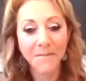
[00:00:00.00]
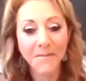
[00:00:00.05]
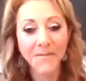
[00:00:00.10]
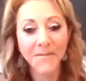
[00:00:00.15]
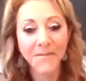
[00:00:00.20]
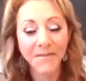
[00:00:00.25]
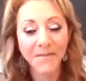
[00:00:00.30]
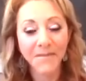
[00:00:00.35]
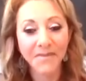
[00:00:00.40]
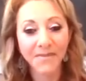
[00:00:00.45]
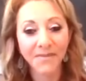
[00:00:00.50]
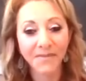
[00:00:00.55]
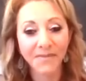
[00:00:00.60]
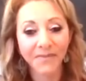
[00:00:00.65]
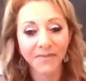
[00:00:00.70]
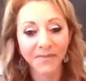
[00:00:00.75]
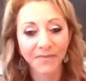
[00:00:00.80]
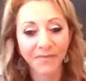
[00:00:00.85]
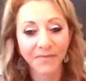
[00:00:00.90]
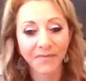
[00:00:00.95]

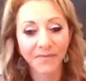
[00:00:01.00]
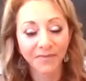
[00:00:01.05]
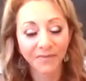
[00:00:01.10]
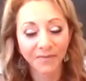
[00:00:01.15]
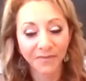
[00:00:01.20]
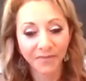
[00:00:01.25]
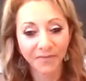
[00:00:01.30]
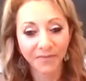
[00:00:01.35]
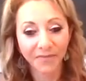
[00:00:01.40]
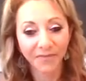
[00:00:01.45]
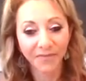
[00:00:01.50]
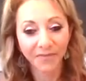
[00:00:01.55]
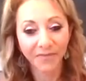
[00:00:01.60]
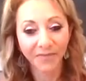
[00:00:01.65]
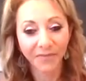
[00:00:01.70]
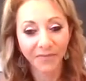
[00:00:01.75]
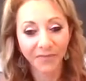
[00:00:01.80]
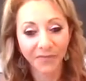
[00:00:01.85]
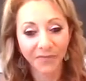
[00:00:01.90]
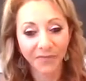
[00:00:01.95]

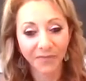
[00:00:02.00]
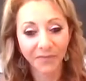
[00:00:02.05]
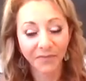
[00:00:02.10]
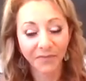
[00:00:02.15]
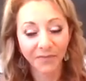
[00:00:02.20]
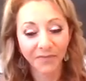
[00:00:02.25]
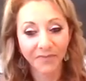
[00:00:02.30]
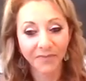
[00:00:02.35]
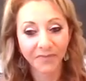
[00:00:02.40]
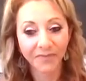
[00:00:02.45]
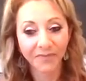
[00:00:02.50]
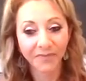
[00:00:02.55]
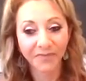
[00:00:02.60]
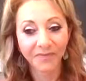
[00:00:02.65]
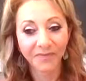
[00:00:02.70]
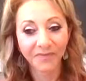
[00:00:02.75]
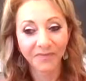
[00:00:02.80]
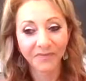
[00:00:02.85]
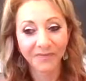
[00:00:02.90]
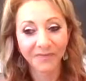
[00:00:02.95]

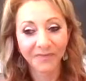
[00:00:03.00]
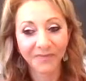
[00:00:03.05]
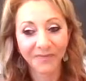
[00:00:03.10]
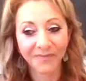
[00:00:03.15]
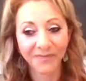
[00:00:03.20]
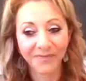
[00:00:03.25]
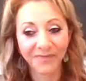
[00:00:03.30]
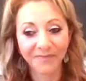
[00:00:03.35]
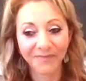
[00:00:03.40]
[no speech]